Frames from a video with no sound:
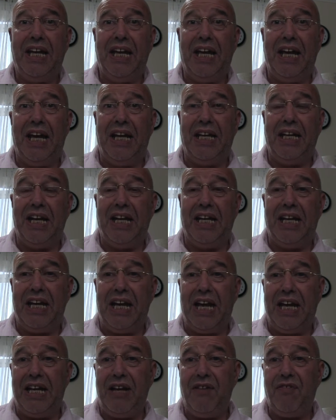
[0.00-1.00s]
And, and,
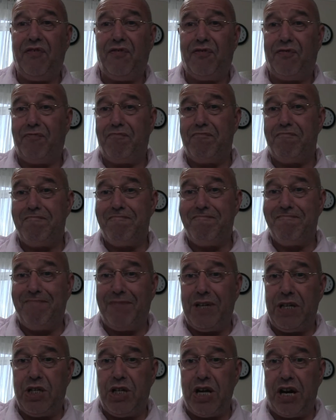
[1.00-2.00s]
and if
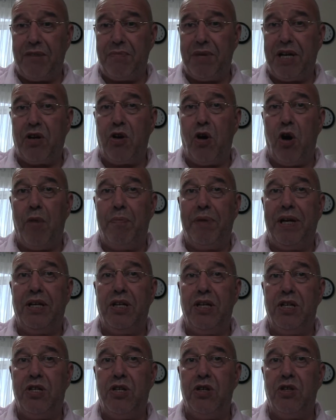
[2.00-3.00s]
Jeremy
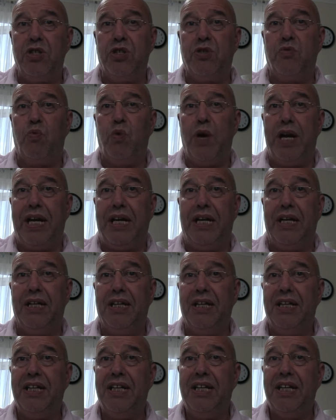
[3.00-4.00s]
Corbyn does
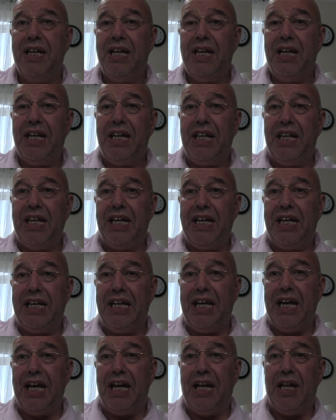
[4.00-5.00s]
win
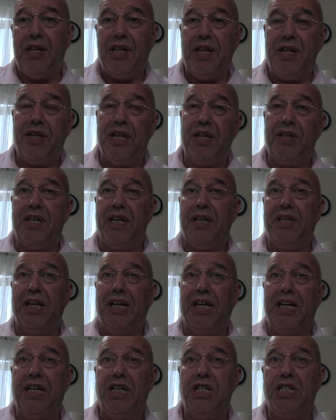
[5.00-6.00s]
the, uh, the, the, the
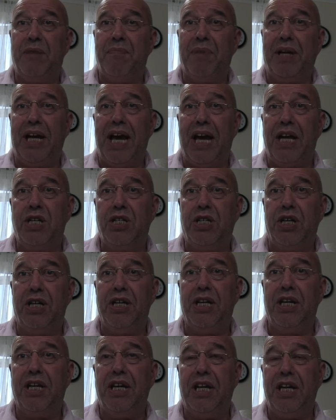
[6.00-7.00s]
leadership
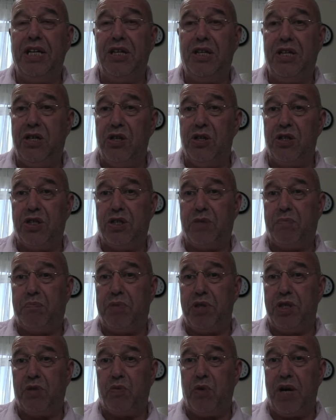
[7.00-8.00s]
election, and he does
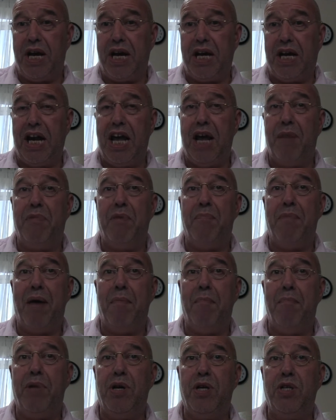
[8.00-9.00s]
persuade Labour
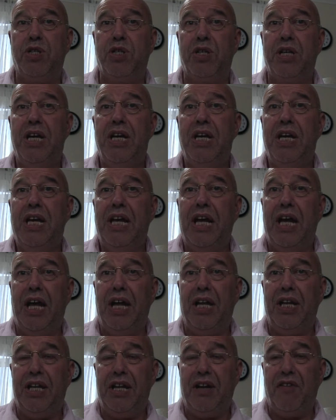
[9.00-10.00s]
members
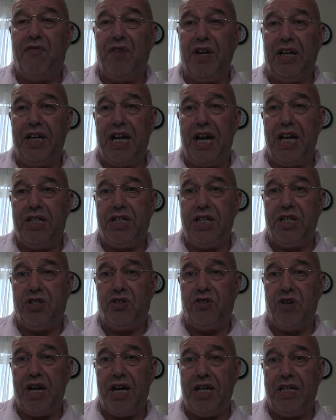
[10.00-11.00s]
and the affiliated
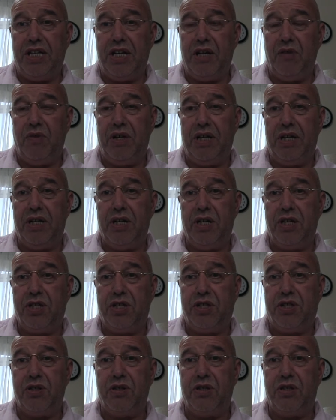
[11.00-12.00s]
trade
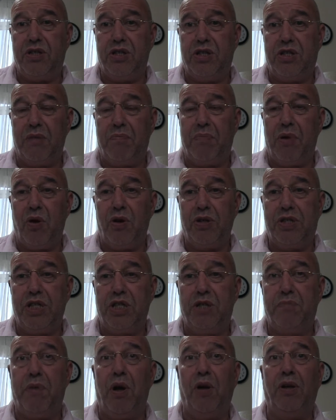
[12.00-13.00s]
unions to, to support
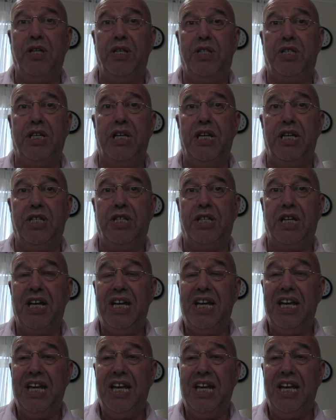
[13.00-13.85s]
his policies.